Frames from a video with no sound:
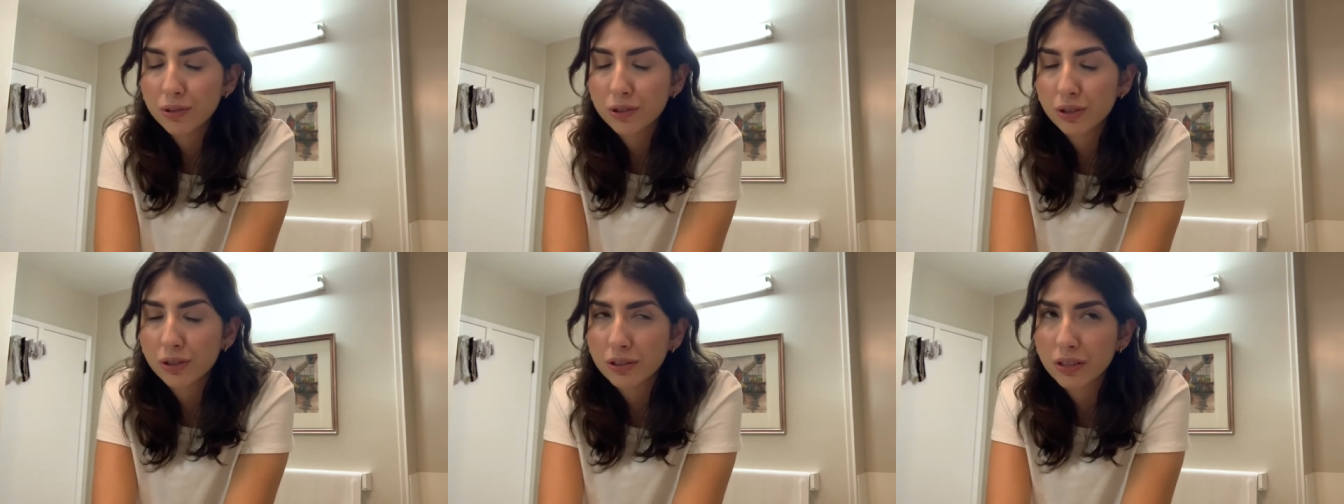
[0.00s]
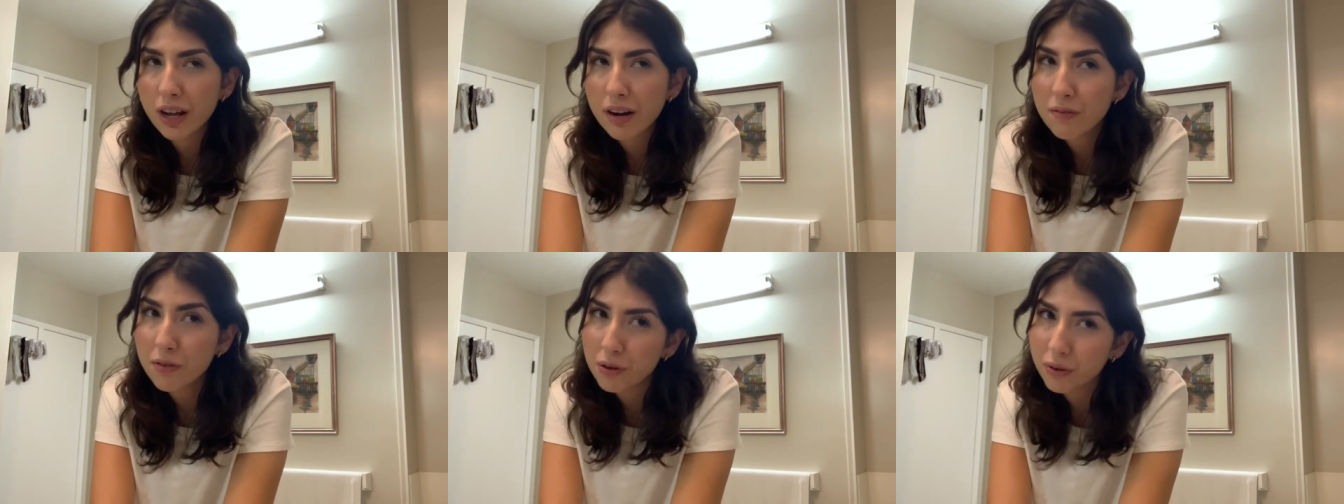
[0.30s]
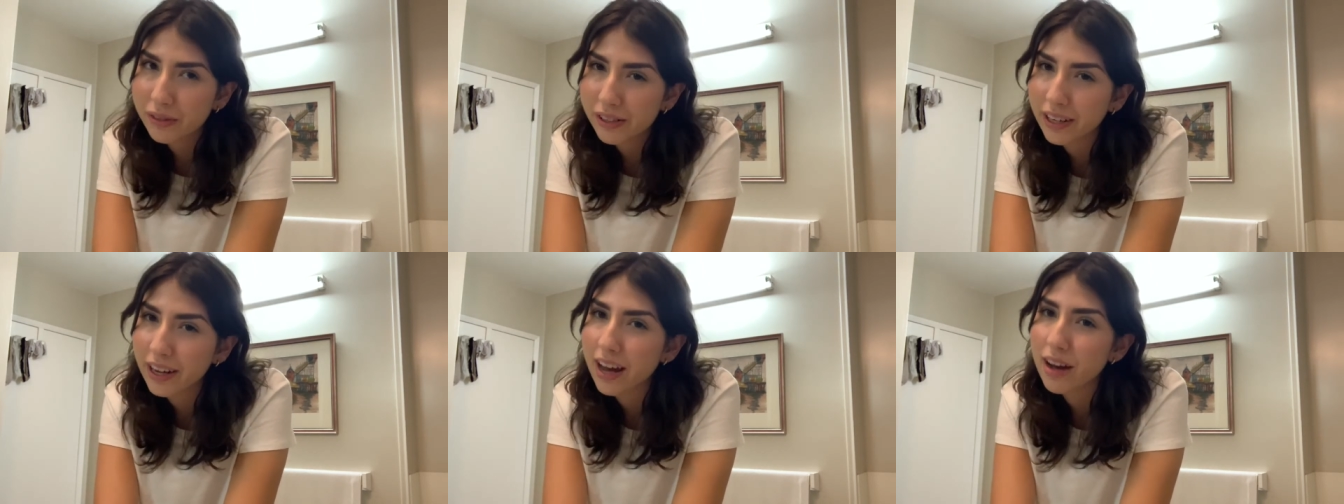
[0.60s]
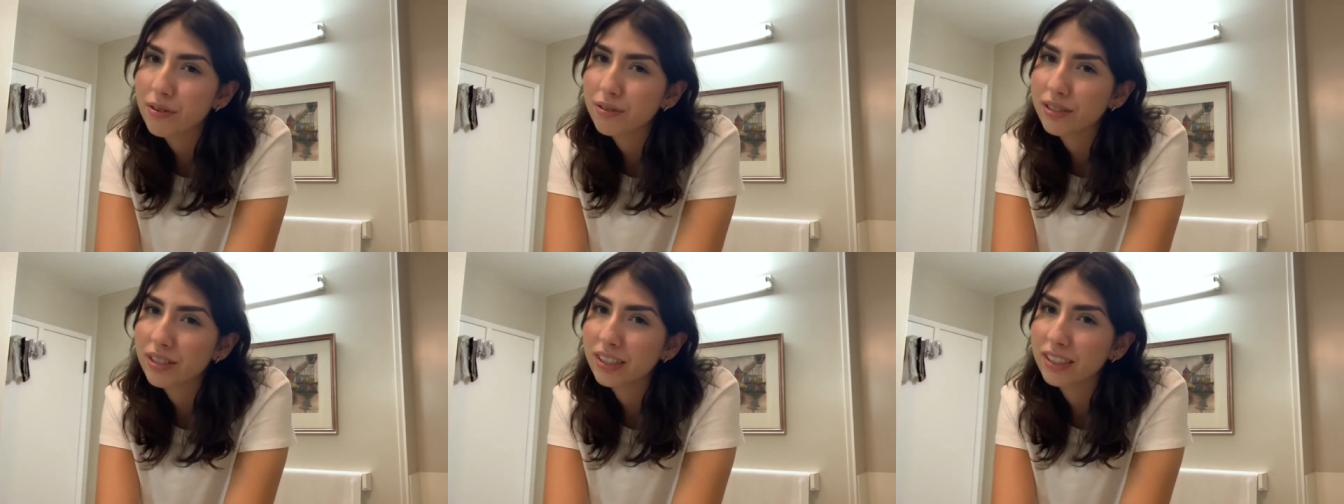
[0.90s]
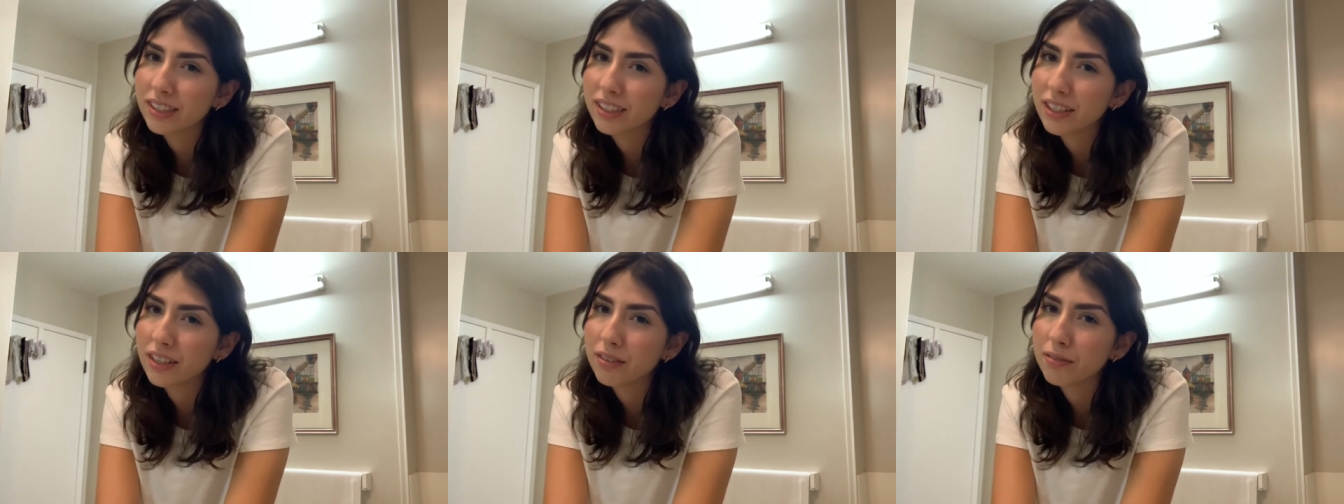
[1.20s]
So I was kind of holding out to
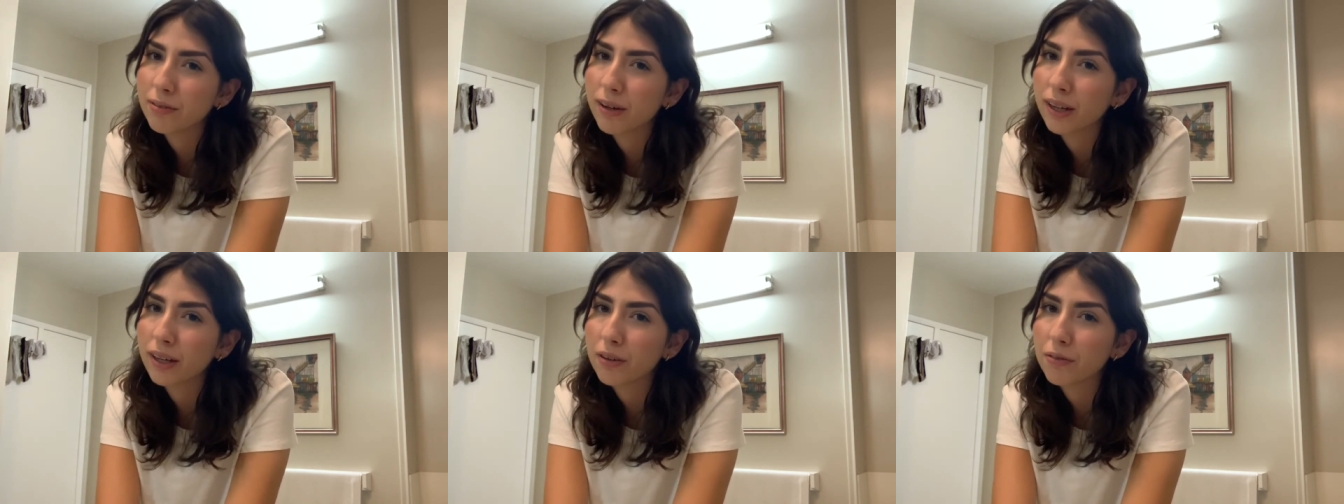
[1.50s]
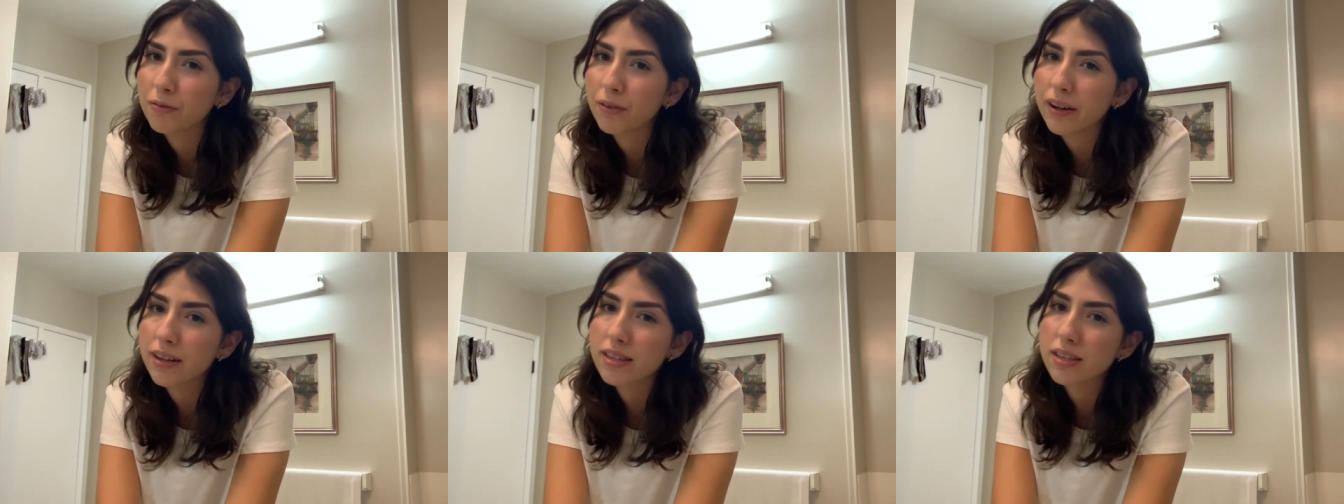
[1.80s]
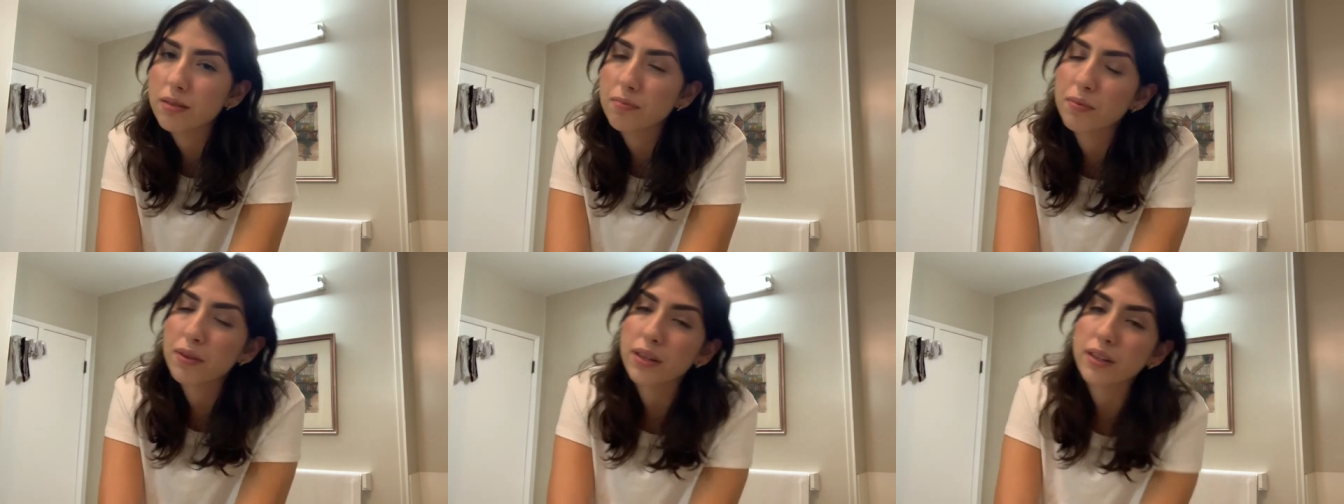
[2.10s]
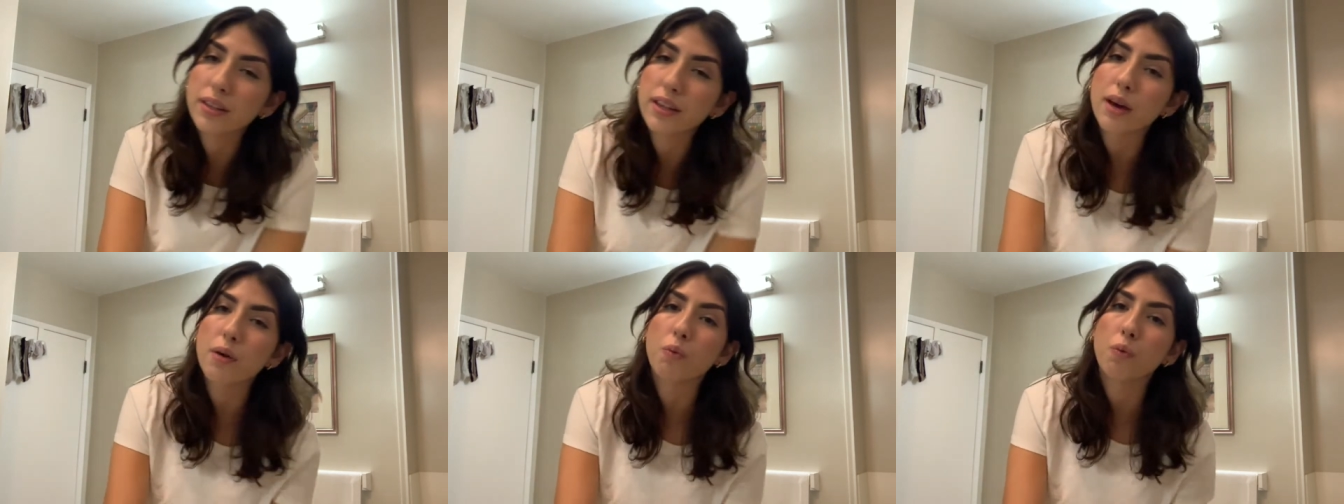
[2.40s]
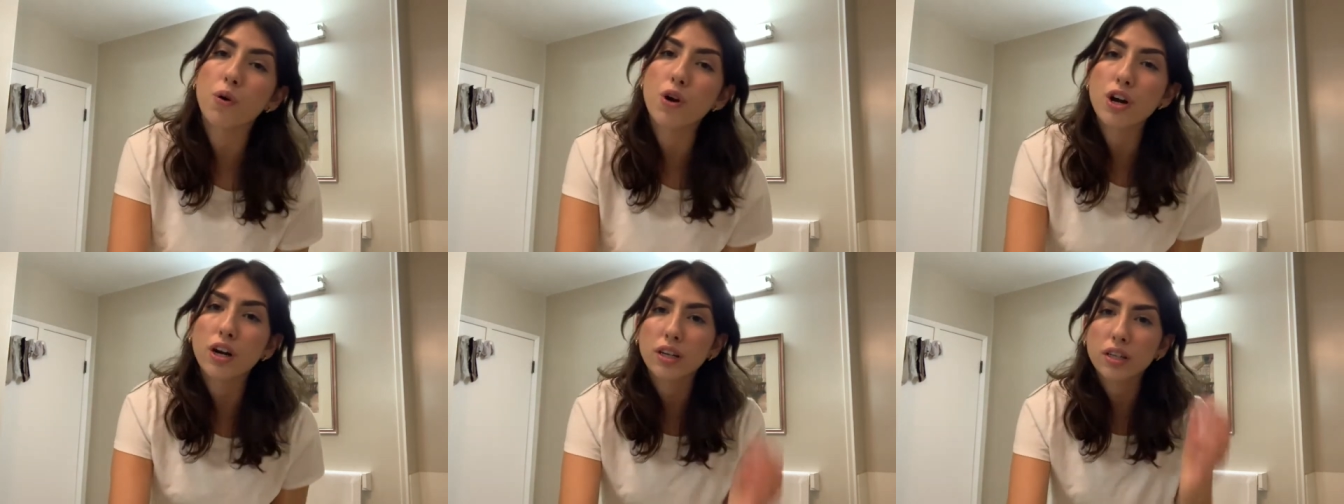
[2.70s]
see if I could find something that
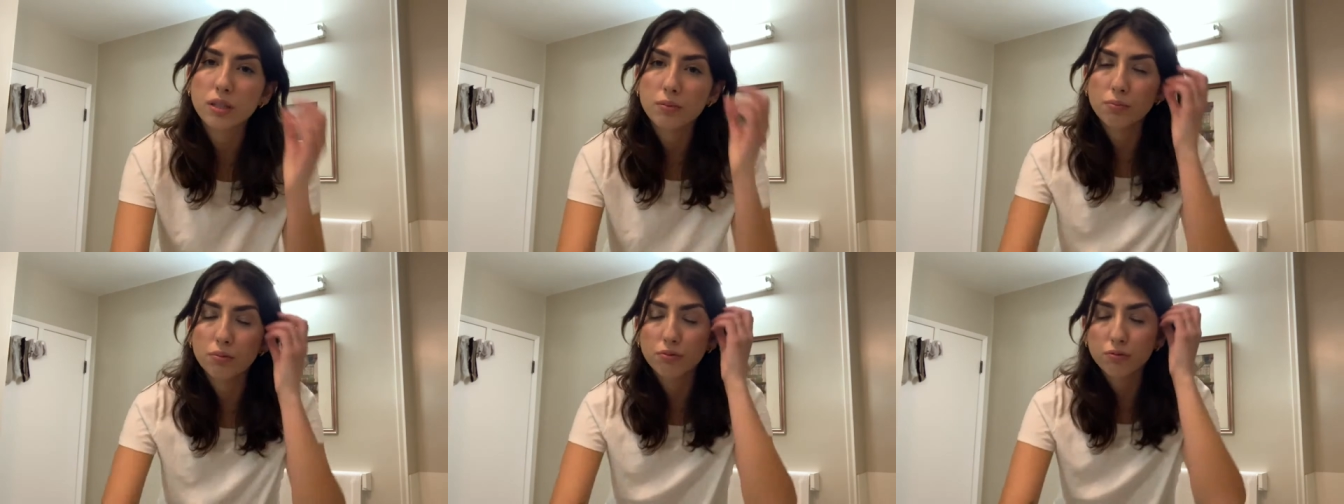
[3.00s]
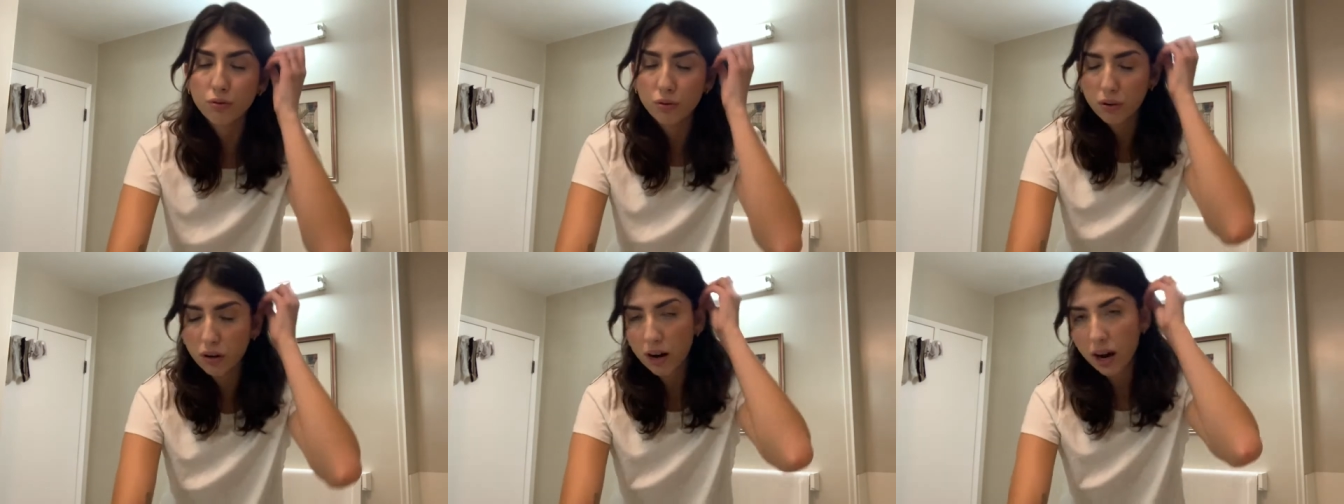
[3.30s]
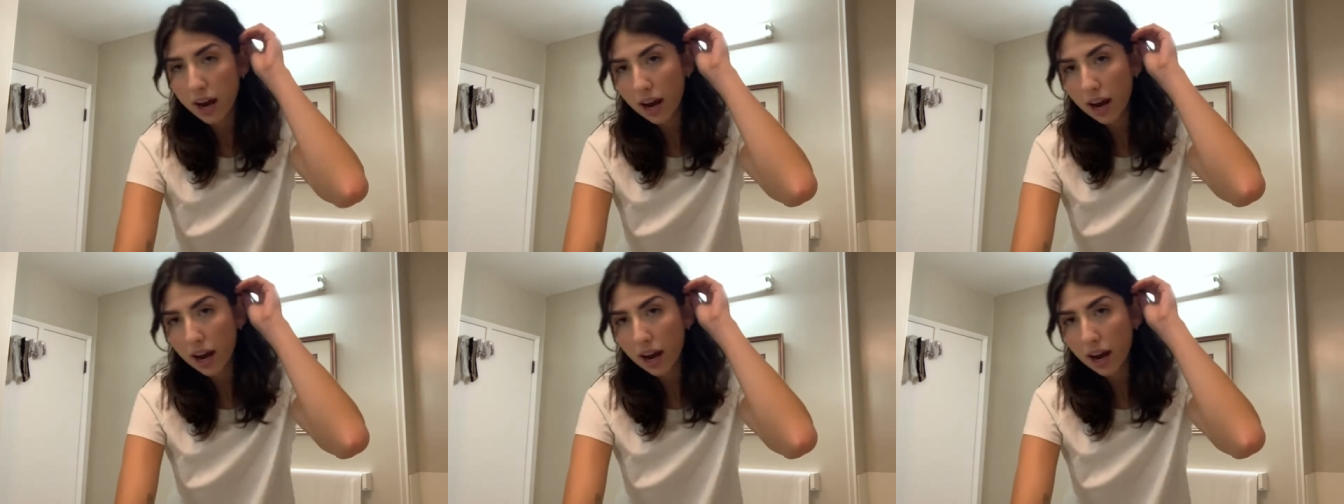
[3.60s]
worked before